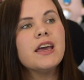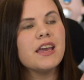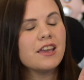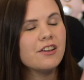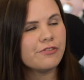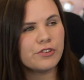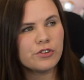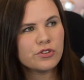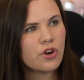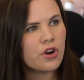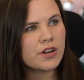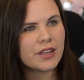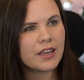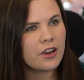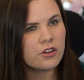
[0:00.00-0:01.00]
If you
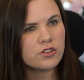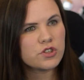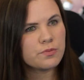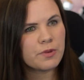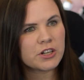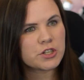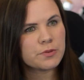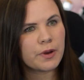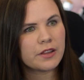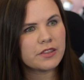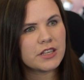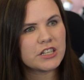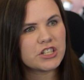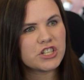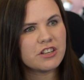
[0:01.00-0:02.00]
don't care too much about
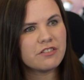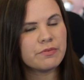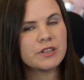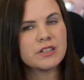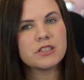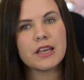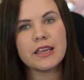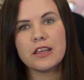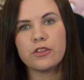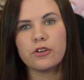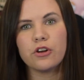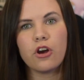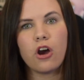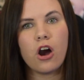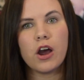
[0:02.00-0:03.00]
the achievements,
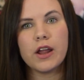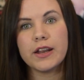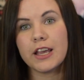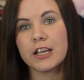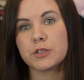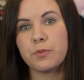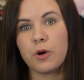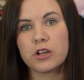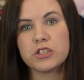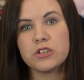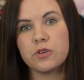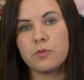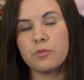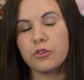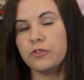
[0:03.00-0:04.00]
either on Xbox
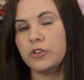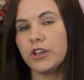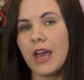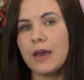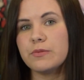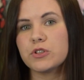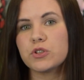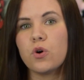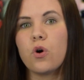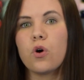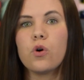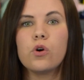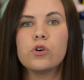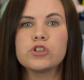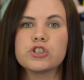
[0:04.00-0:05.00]
to improve your gamer score
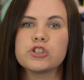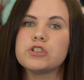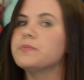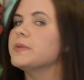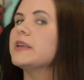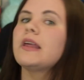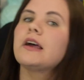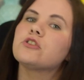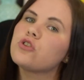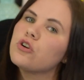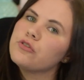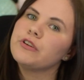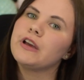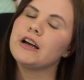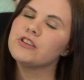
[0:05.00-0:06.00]
or just to be that
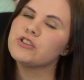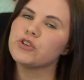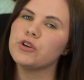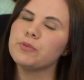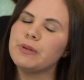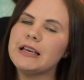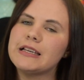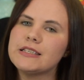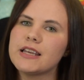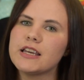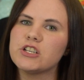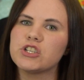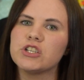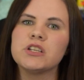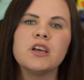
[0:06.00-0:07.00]
trophy hunter on
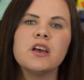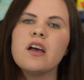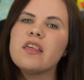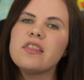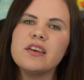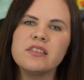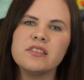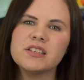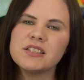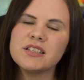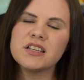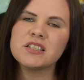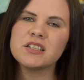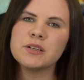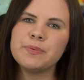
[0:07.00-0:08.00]
PlayStation, then this
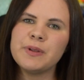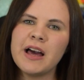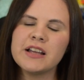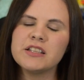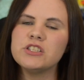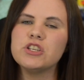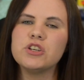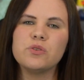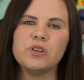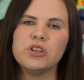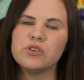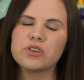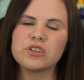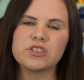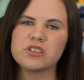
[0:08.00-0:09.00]
doesn't apply to you and
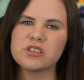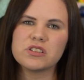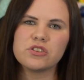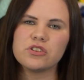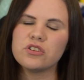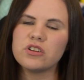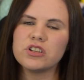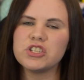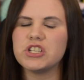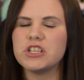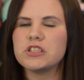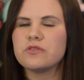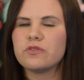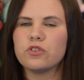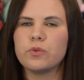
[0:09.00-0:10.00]
you can just turn on
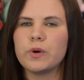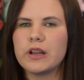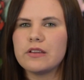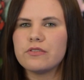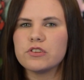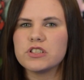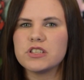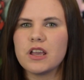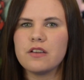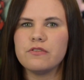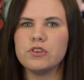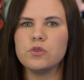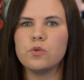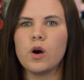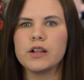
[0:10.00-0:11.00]
cheats for whatever save
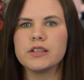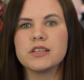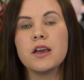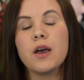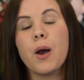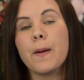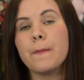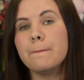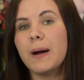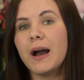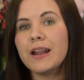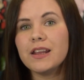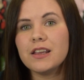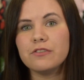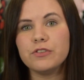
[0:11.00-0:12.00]
you want.
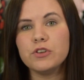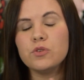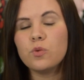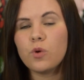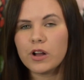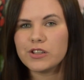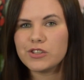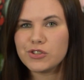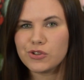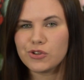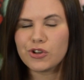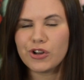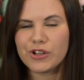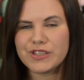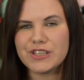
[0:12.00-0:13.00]
But if you want to
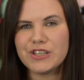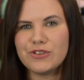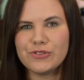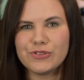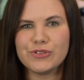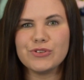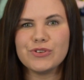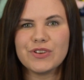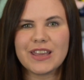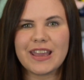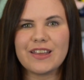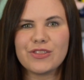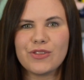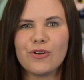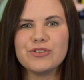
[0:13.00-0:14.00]
continue to
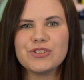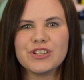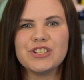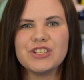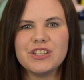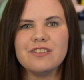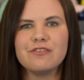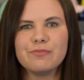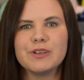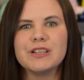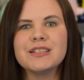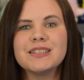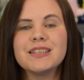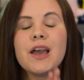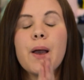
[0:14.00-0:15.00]
get those
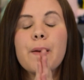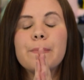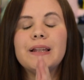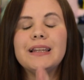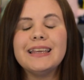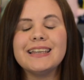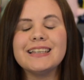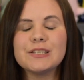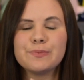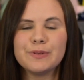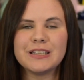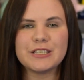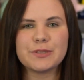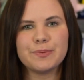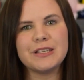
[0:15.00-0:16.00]
achievements,
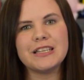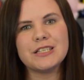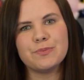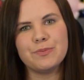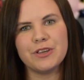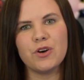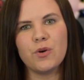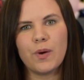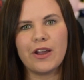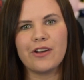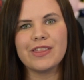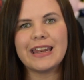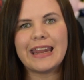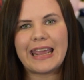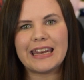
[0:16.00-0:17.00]
please be aware
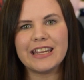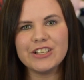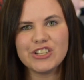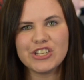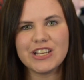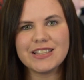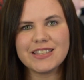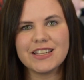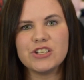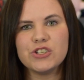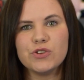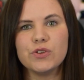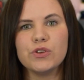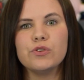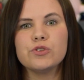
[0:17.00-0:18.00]
that any cheats that
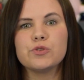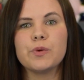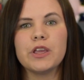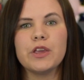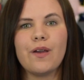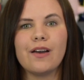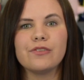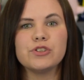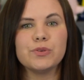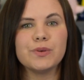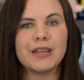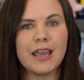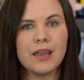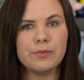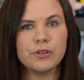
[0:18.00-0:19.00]
you use where you have to
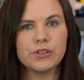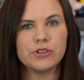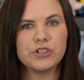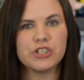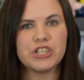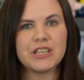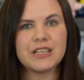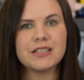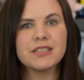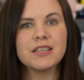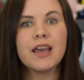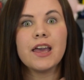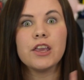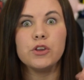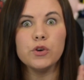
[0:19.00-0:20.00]
enable your cheats,
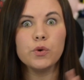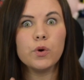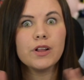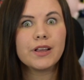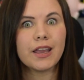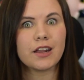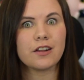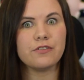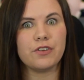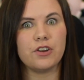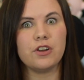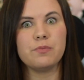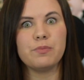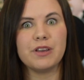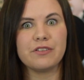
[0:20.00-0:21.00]
you will get a
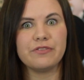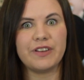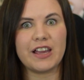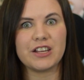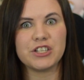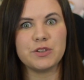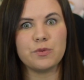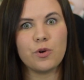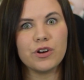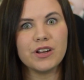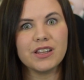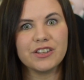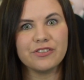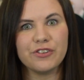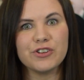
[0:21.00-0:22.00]
very big flashy
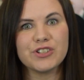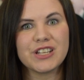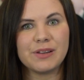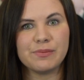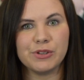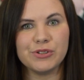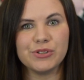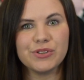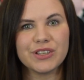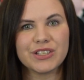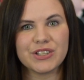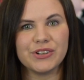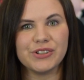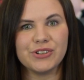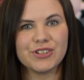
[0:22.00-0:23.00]
warning the first time you do
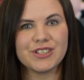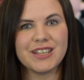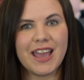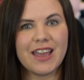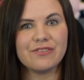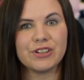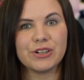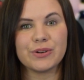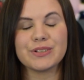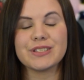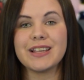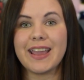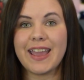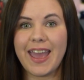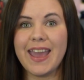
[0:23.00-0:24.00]
this on your save, and it'll
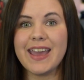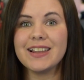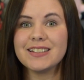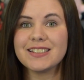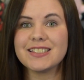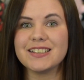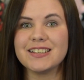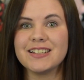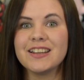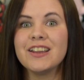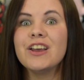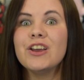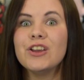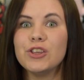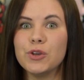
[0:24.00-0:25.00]
say, hey, listen,
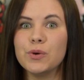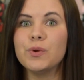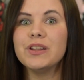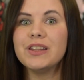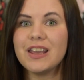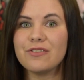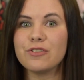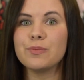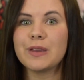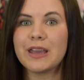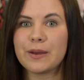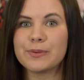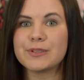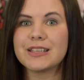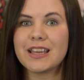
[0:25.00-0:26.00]
you will never be
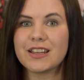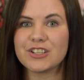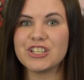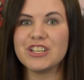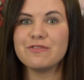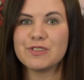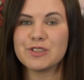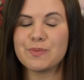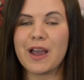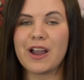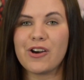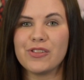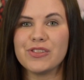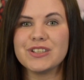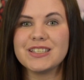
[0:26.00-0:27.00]
able to get achievements back on the